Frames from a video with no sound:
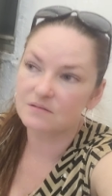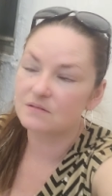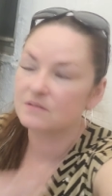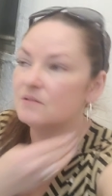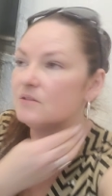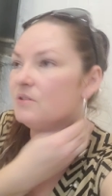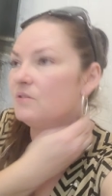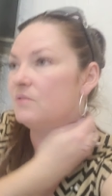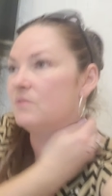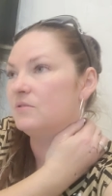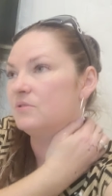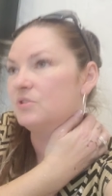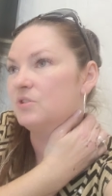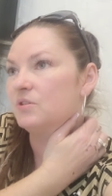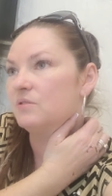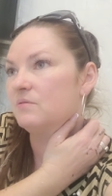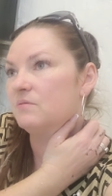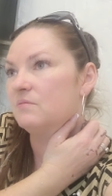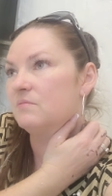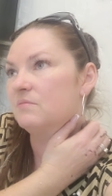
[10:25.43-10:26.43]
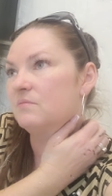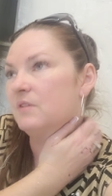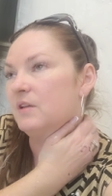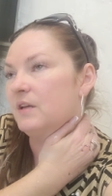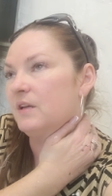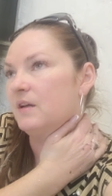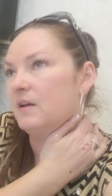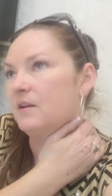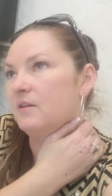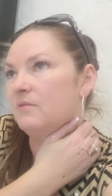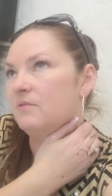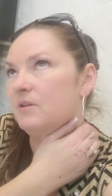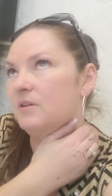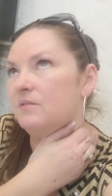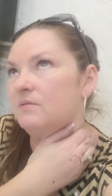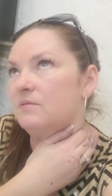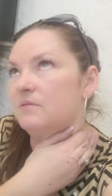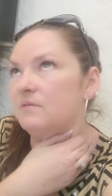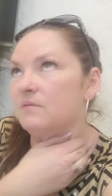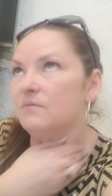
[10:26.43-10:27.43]
you shouldn't, like, I don't
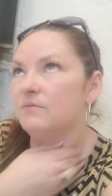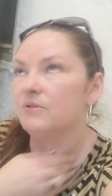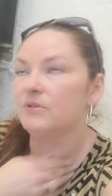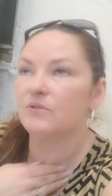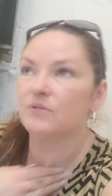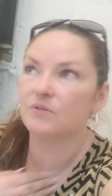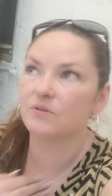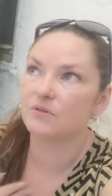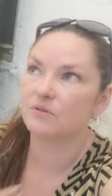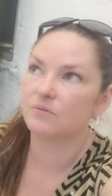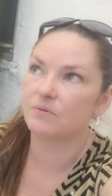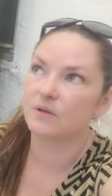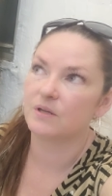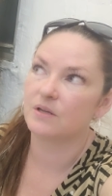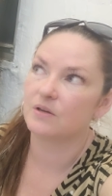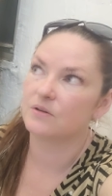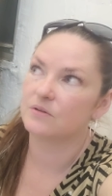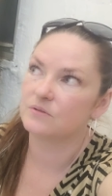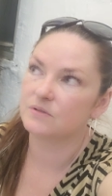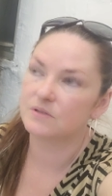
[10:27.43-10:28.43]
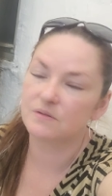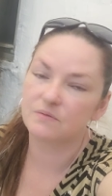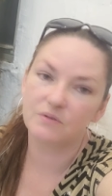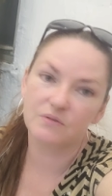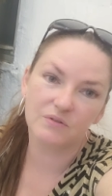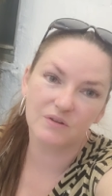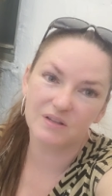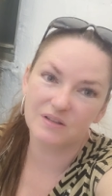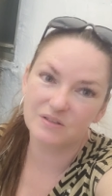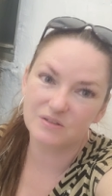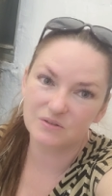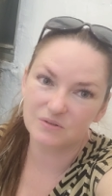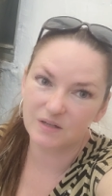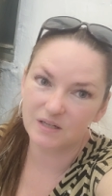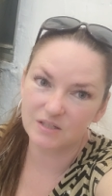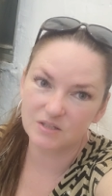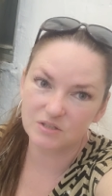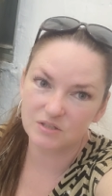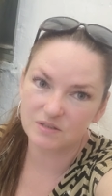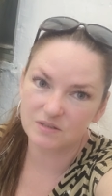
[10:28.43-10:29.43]
know, if you do the 3 coats, if you follow the
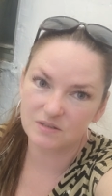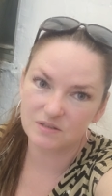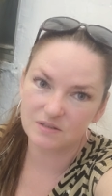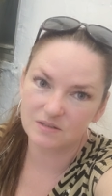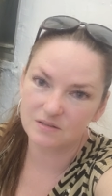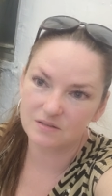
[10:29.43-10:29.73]
directions,